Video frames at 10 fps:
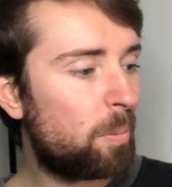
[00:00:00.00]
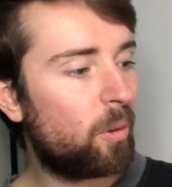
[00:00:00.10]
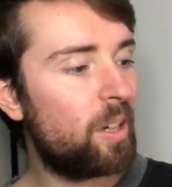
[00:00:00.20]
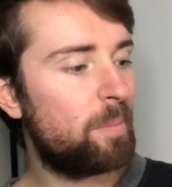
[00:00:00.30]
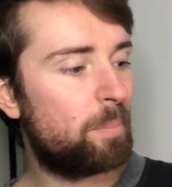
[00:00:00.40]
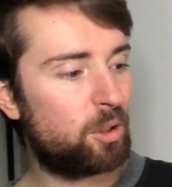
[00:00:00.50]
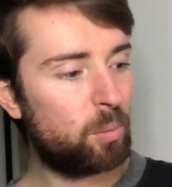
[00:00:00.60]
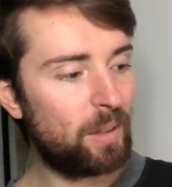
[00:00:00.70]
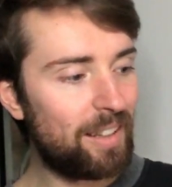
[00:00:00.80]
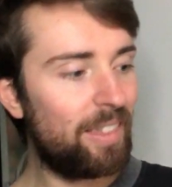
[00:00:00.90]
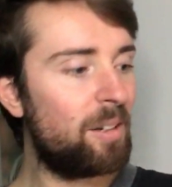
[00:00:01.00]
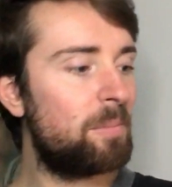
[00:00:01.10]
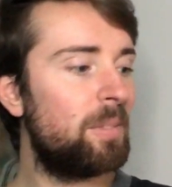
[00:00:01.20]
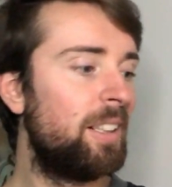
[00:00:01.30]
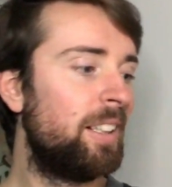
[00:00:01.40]
point between
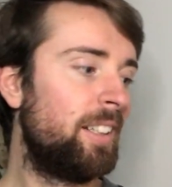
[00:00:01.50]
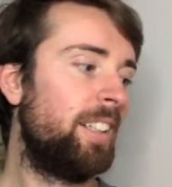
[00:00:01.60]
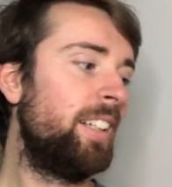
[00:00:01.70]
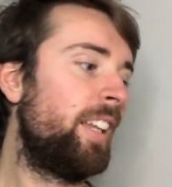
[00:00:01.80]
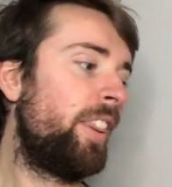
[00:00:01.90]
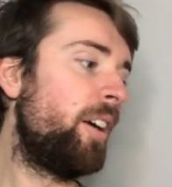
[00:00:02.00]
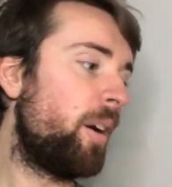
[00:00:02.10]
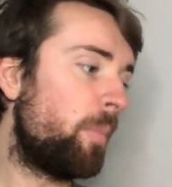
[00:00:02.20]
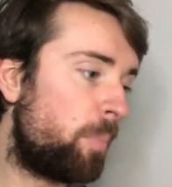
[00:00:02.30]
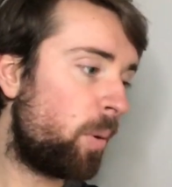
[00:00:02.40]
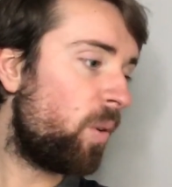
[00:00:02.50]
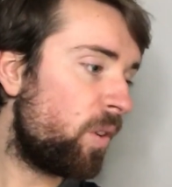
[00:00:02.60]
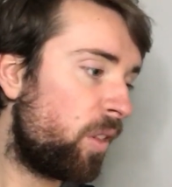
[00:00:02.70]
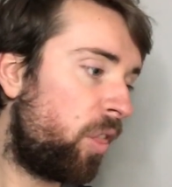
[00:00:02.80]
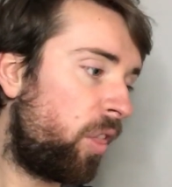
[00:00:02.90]
them. They are
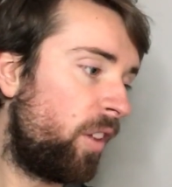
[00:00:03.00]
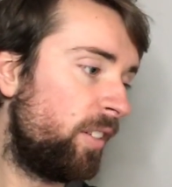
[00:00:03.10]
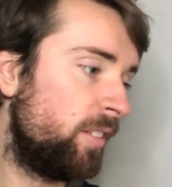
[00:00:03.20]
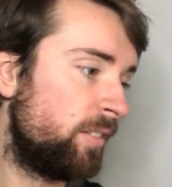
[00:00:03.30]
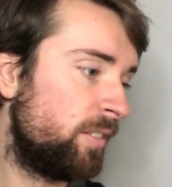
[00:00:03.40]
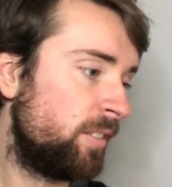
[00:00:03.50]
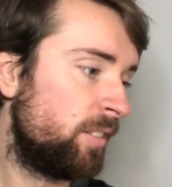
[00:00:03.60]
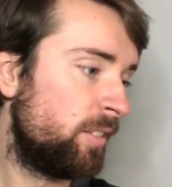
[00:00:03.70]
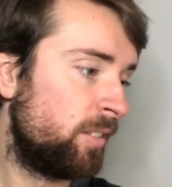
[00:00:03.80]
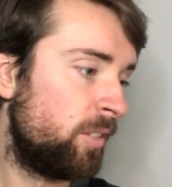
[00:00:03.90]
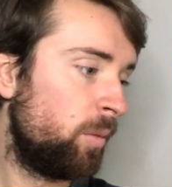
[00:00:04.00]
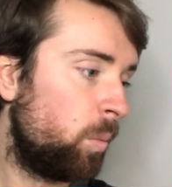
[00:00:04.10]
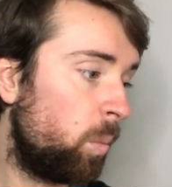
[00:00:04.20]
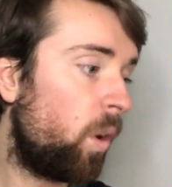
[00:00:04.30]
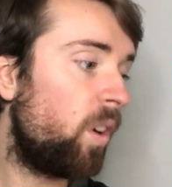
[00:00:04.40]
both
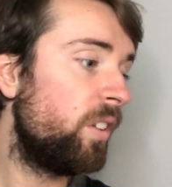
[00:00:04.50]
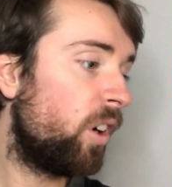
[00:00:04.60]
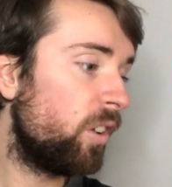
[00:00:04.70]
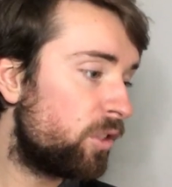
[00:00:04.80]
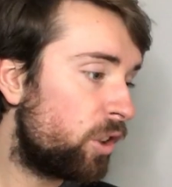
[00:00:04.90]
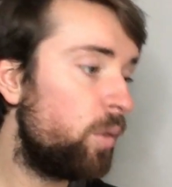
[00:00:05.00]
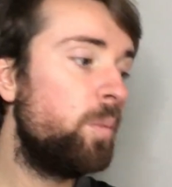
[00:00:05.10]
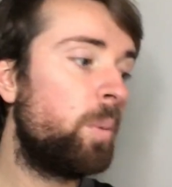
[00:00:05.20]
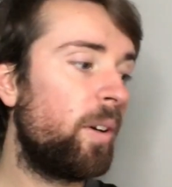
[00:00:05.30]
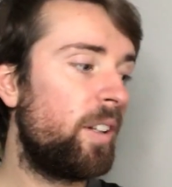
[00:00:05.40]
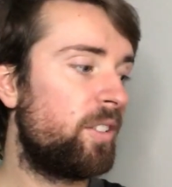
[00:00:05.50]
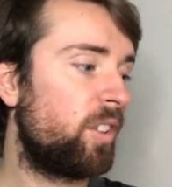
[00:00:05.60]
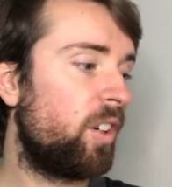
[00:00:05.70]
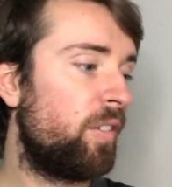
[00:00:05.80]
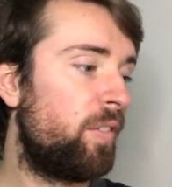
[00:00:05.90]
1 or 2 points
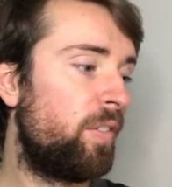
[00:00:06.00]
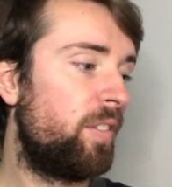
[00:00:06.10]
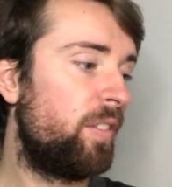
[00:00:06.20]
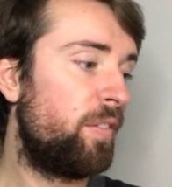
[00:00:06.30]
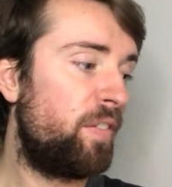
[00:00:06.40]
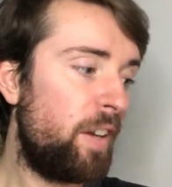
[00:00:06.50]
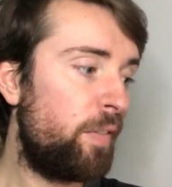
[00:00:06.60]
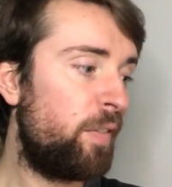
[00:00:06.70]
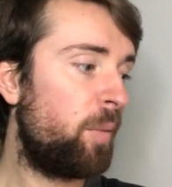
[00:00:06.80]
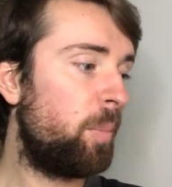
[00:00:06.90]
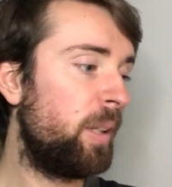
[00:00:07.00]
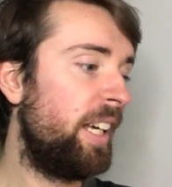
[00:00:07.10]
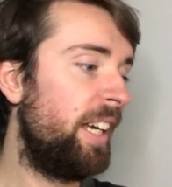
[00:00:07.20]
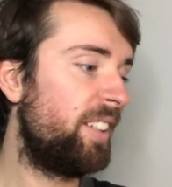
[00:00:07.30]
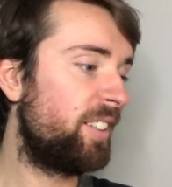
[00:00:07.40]
off 5th
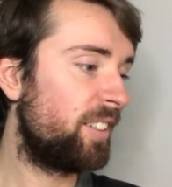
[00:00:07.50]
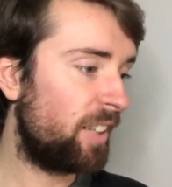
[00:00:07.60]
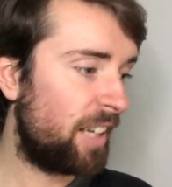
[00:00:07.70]
place.